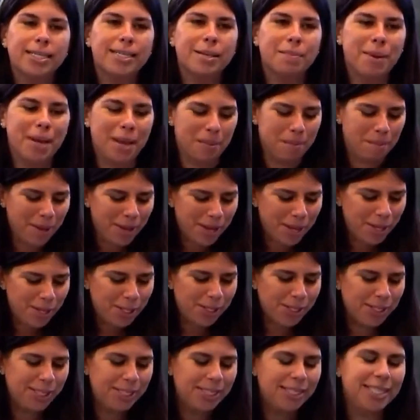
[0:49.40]
to pay
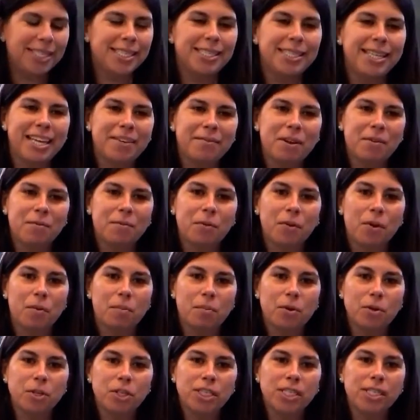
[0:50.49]
bills, to save up for
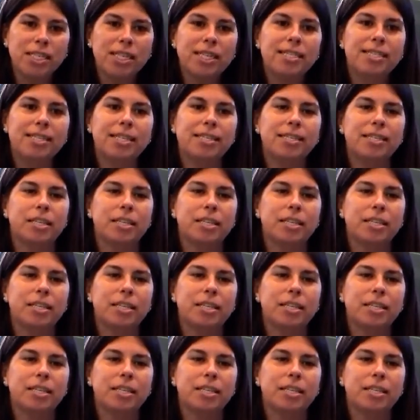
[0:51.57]
emergencies, and to